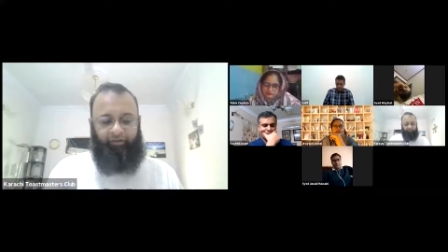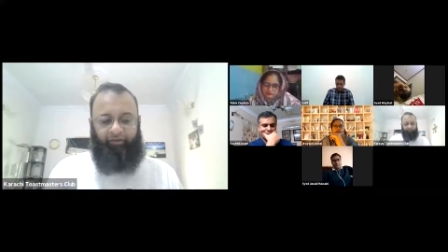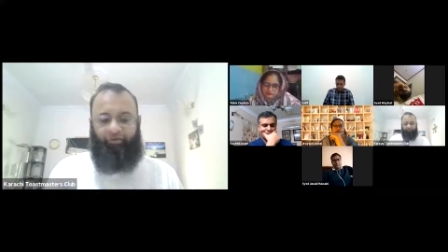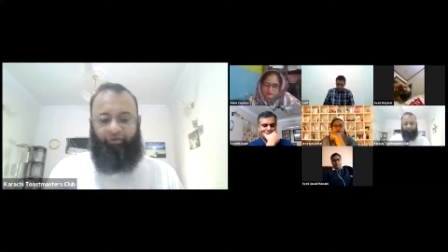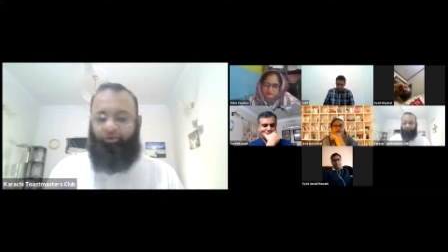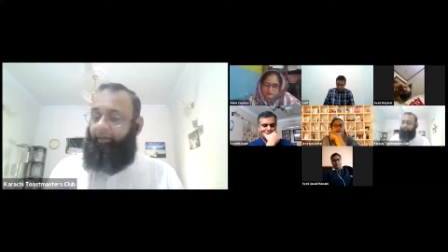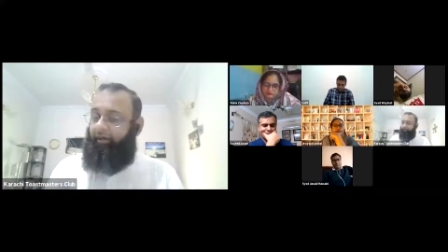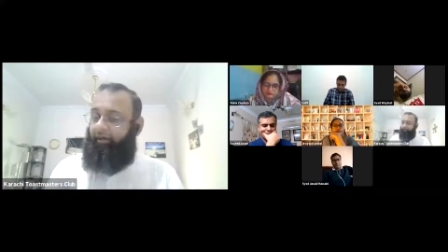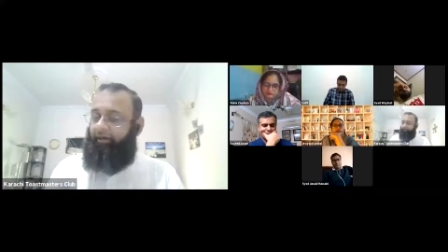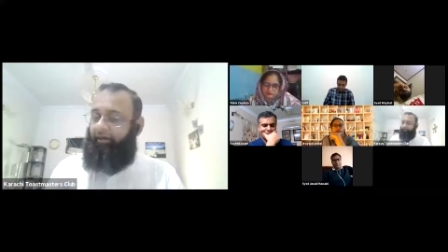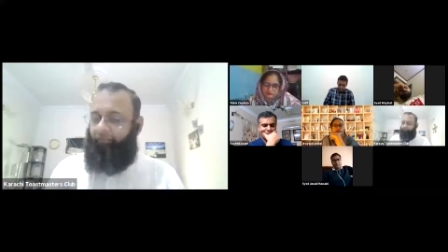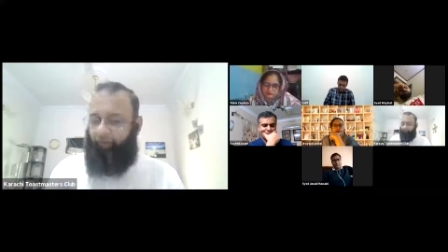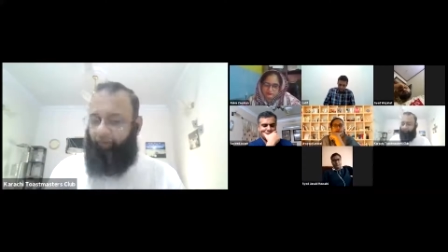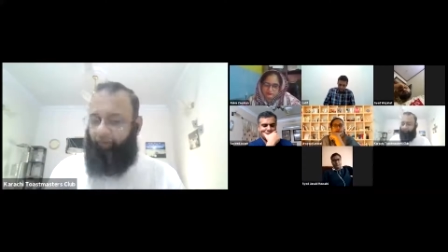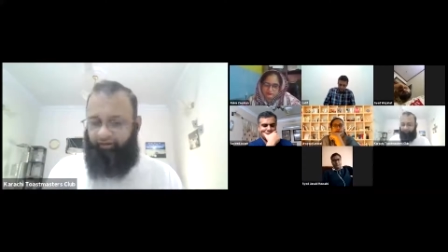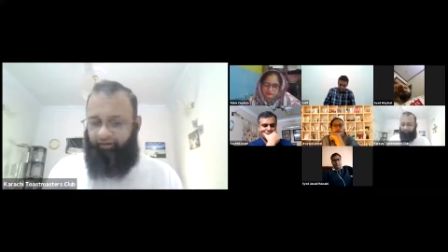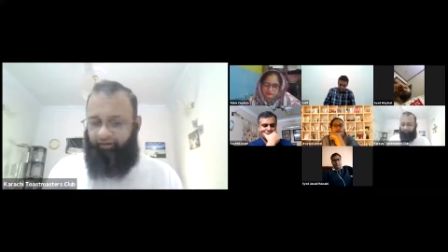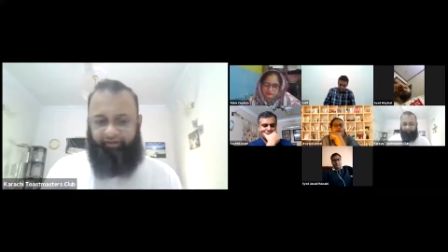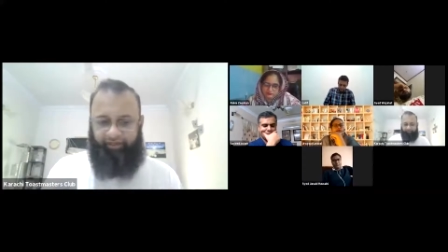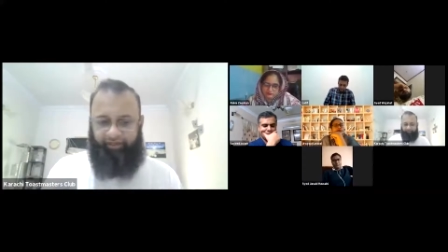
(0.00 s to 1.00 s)
no matter
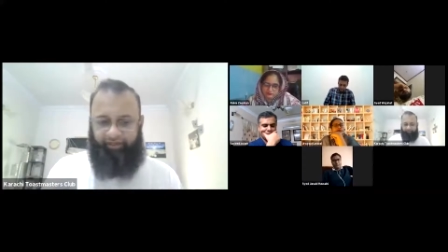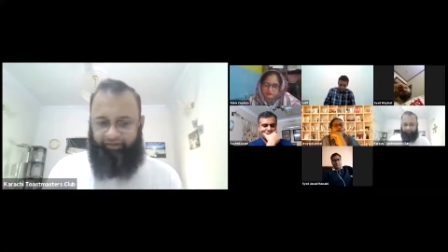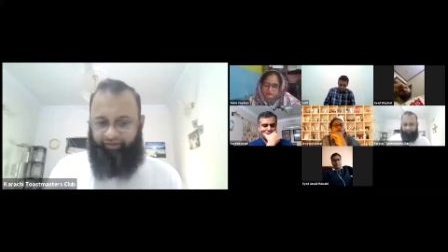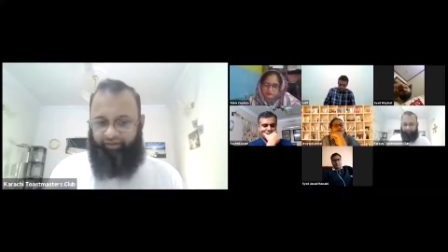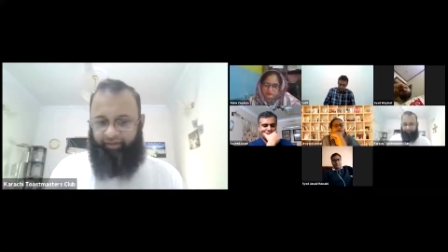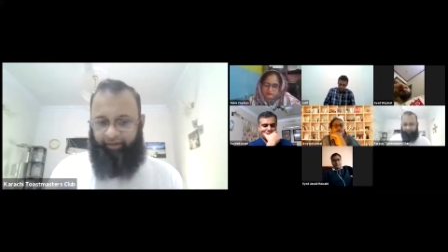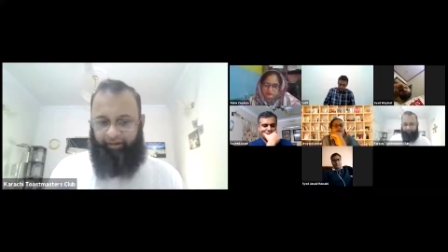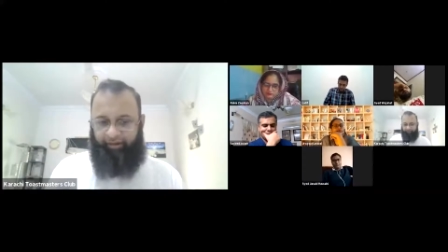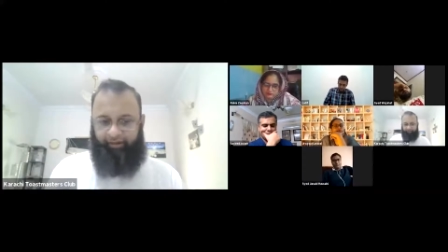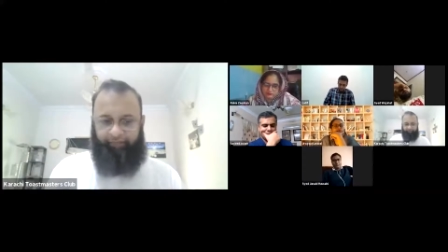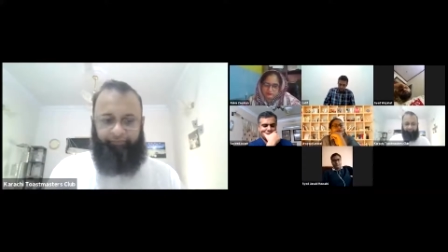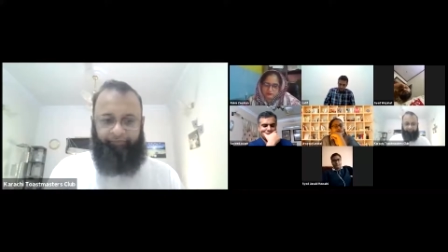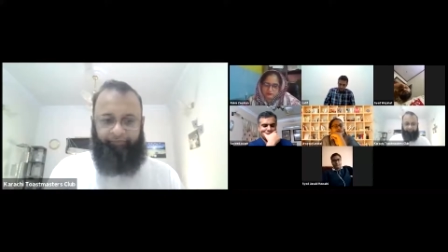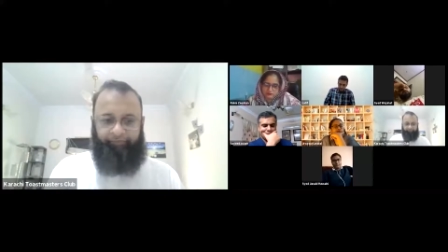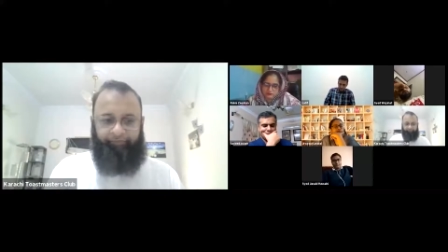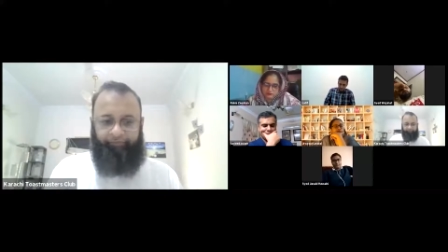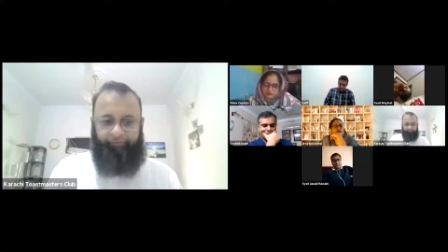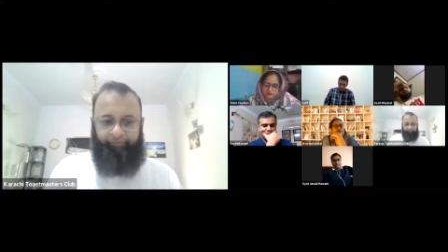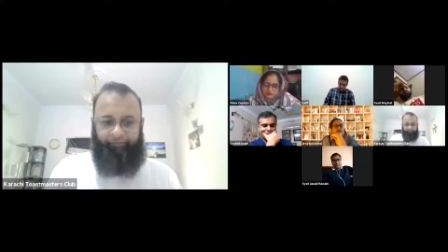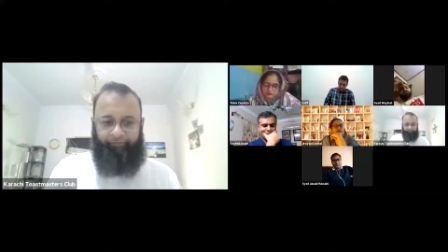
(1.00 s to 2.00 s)
what stage they are,
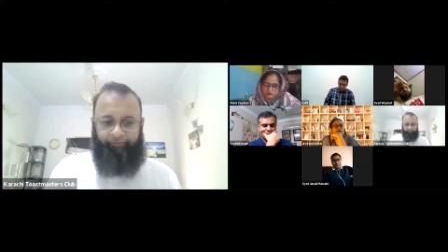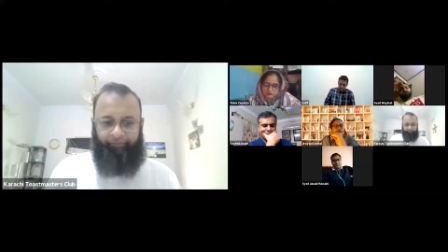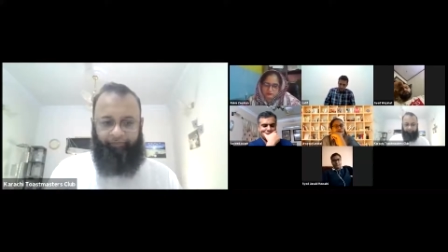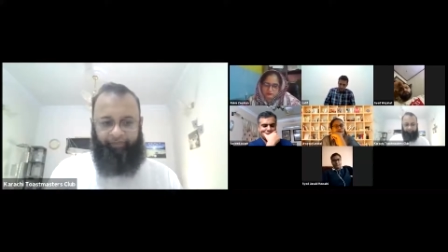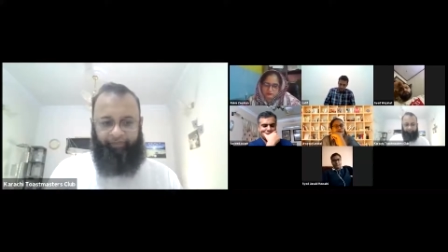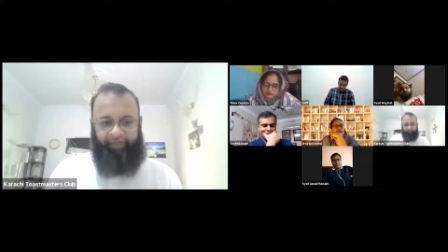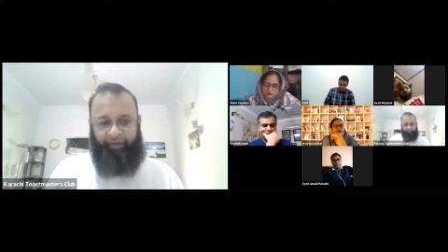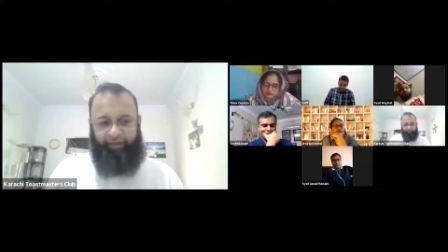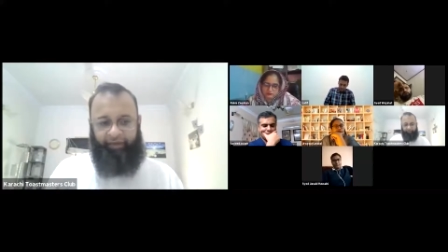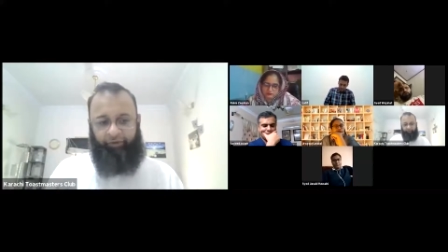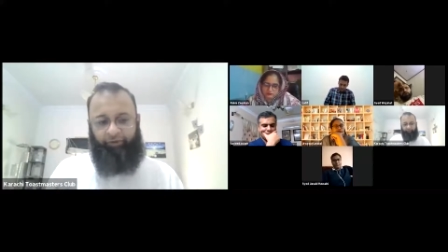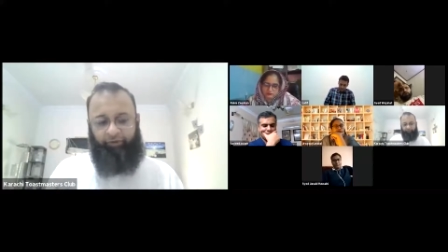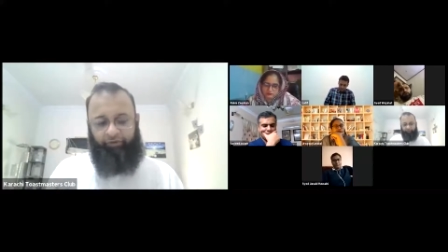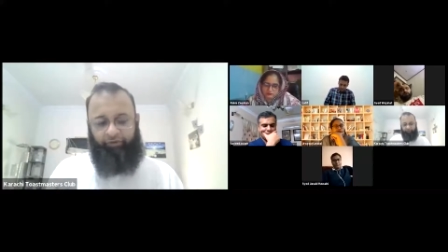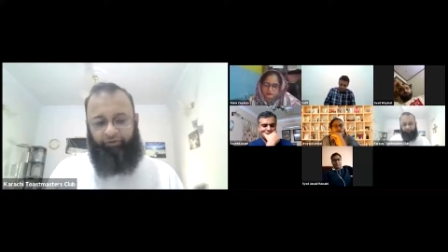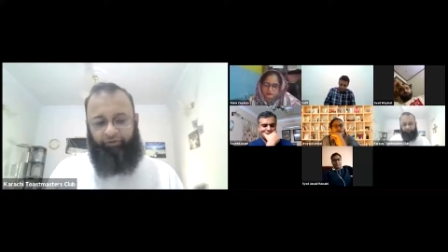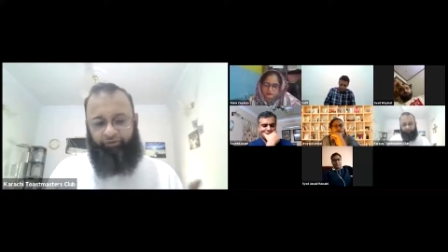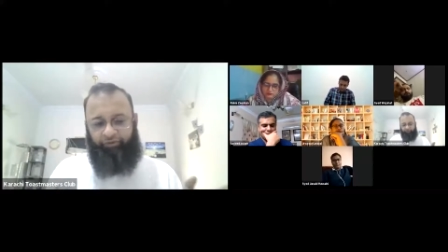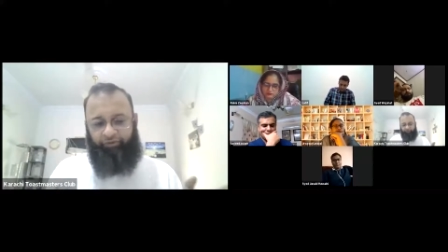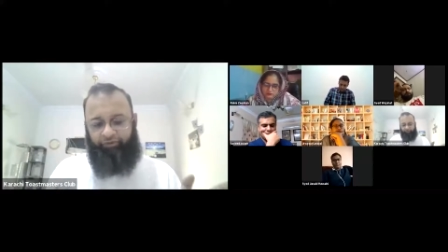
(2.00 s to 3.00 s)
they go
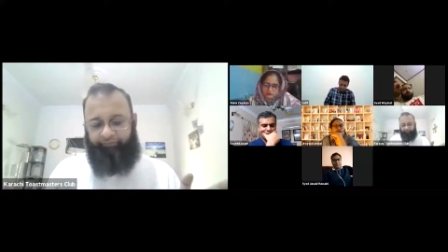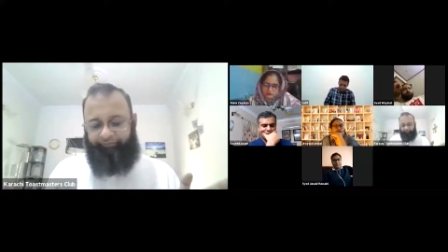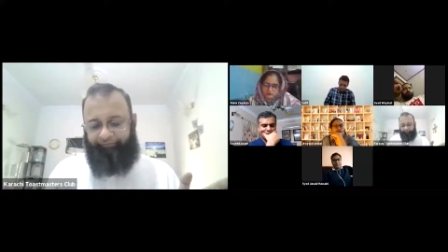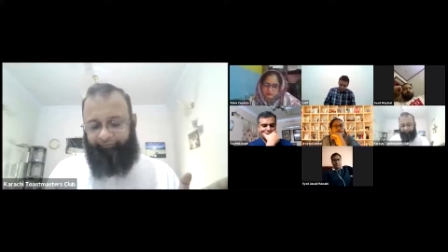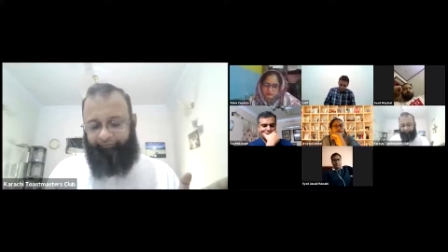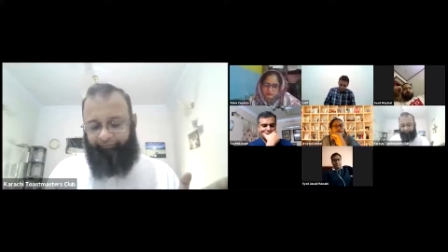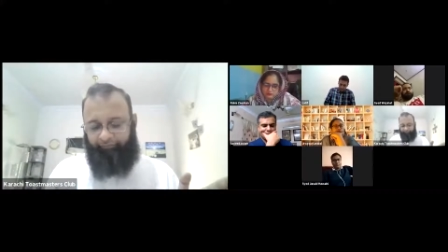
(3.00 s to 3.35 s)
through